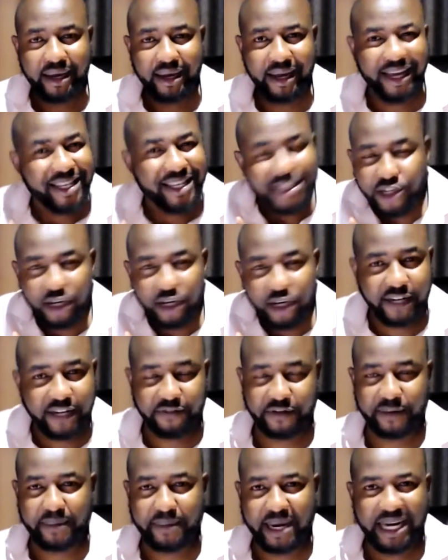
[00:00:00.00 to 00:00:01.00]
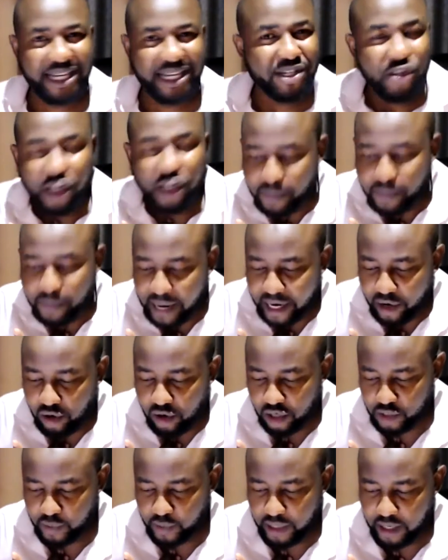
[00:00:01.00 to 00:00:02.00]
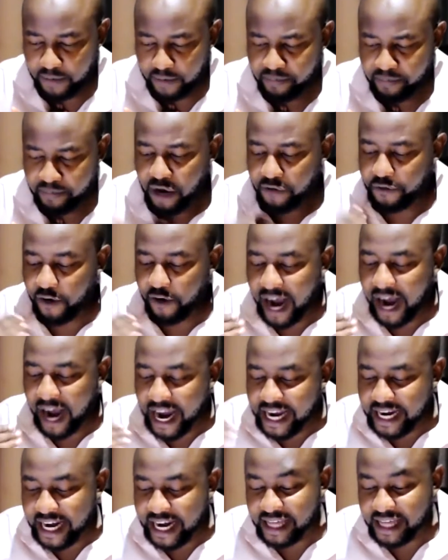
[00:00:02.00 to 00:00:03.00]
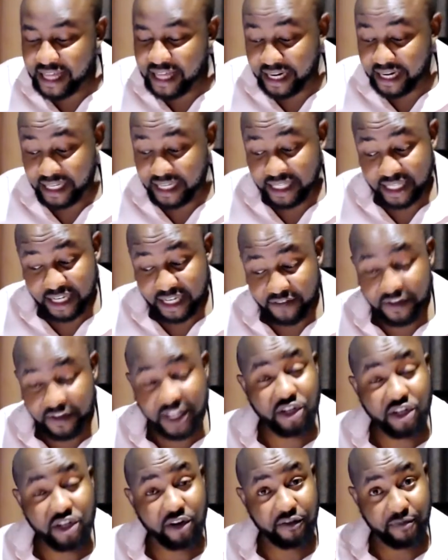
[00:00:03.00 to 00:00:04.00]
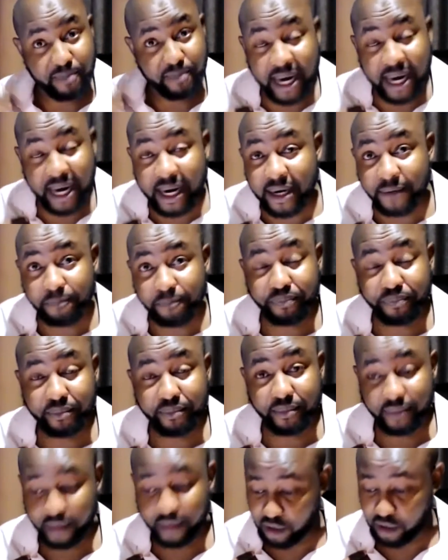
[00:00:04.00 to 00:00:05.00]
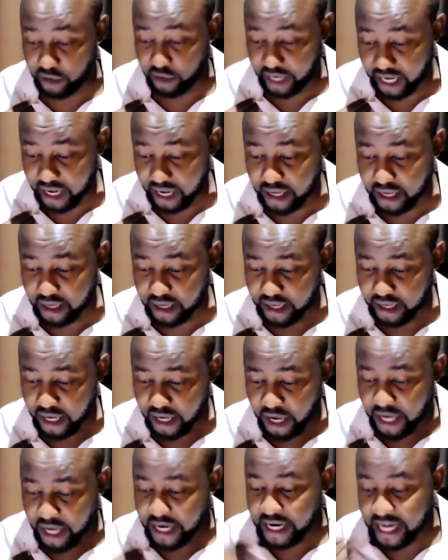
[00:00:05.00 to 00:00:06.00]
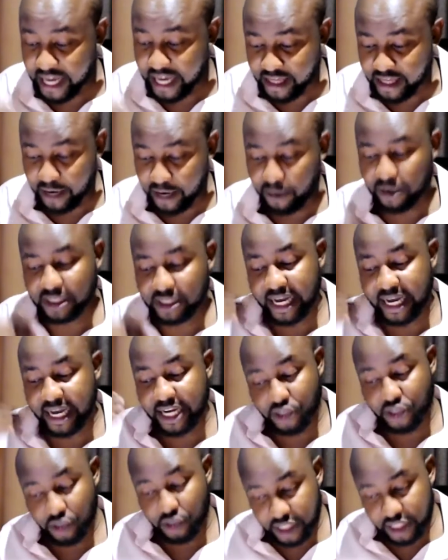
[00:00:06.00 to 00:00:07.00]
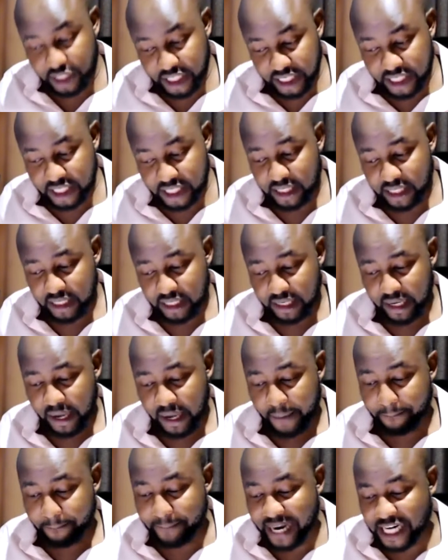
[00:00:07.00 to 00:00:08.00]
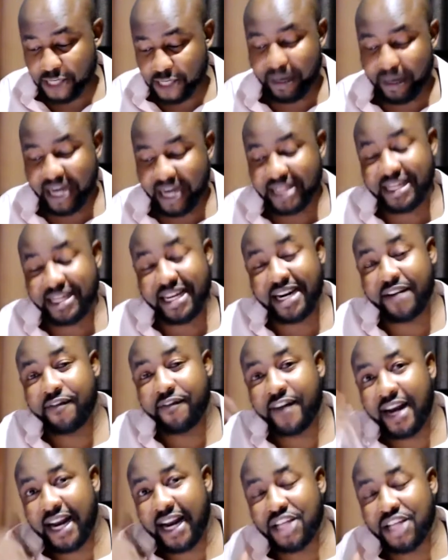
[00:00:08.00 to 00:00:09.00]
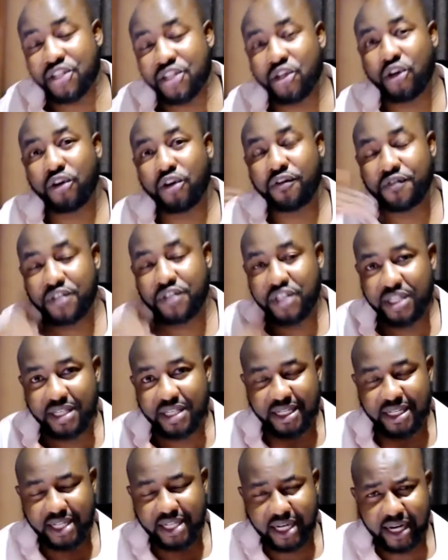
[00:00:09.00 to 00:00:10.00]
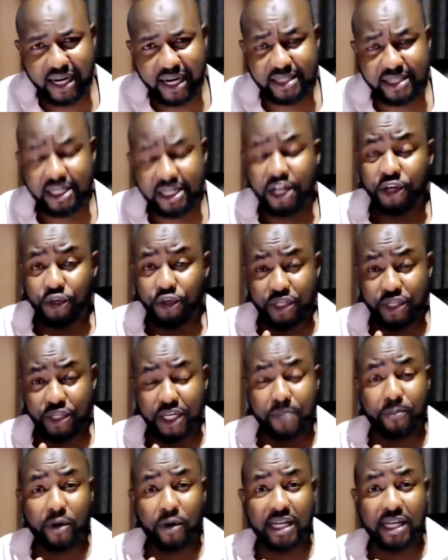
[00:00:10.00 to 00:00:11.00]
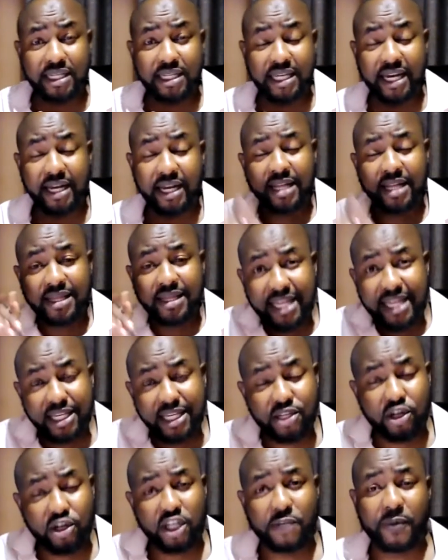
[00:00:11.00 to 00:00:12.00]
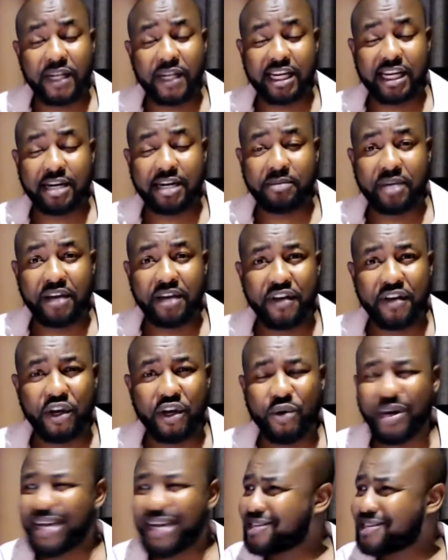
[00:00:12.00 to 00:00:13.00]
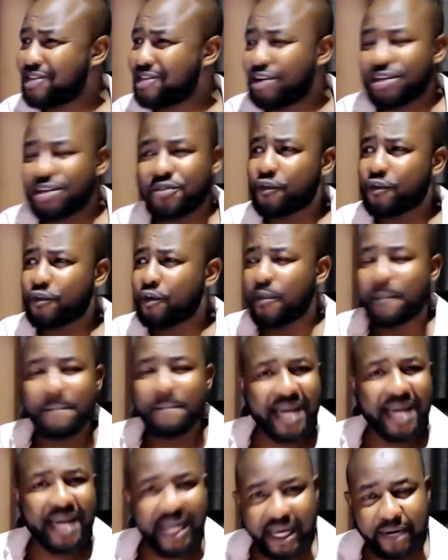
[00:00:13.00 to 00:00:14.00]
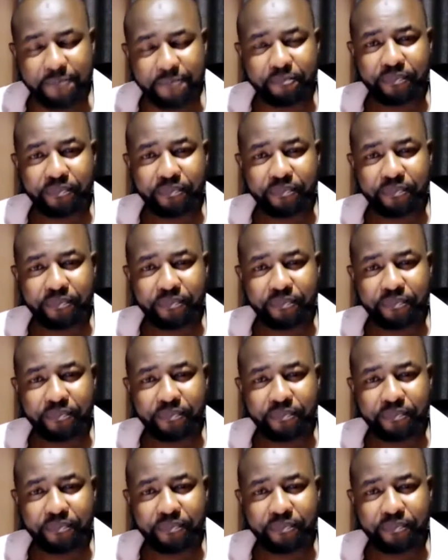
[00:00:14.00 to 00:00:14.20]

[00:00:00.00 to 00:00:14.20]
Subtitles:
It's not after man. It's not my gospel. For I neither received it of man, okay? Neither was I taught it, but by the revelation of Jesus Christ. You see, Paul is saying, this gospel that I'm giving you is not from men.